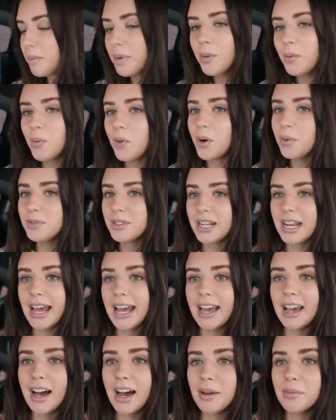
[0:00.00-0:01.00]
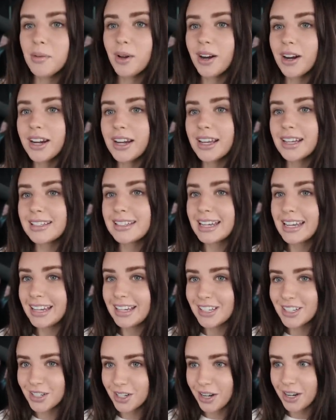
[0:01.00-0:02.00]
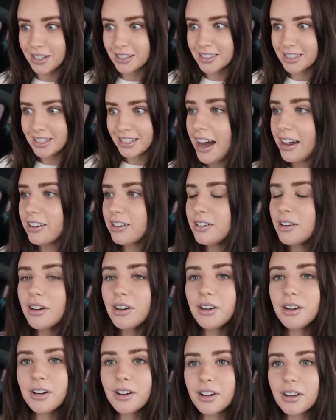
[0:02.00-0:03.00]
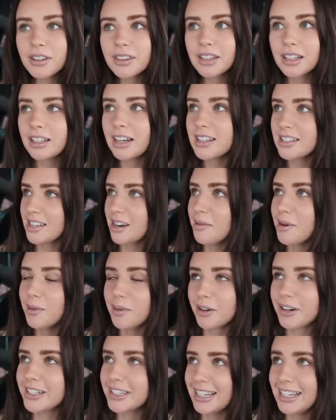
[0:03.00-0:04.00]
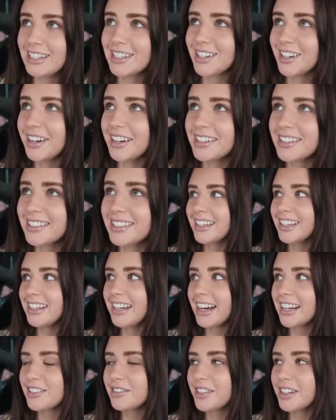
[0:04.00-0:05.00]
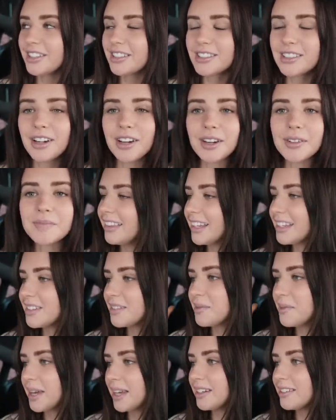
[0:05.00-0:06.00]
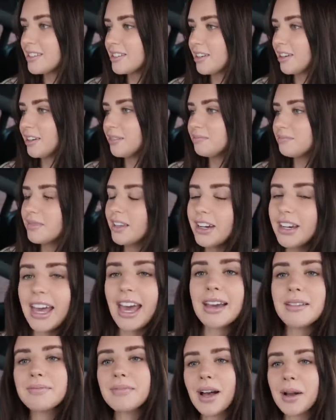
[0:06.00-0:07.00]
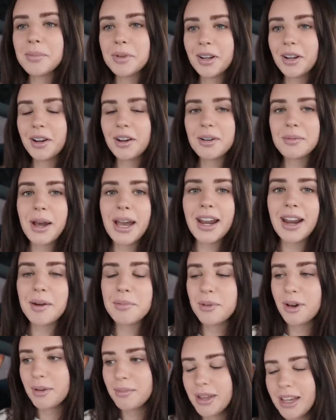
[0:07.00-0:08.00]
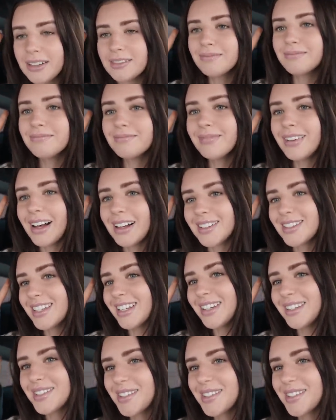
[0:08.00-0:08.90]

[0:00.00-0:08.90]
be warm today. I'm wearing a t-shirt. I don't know the last time I wore a t-shirt in Nashville, so that's a win too. Okay, I'm gonna go to my hair appointment. I'll see you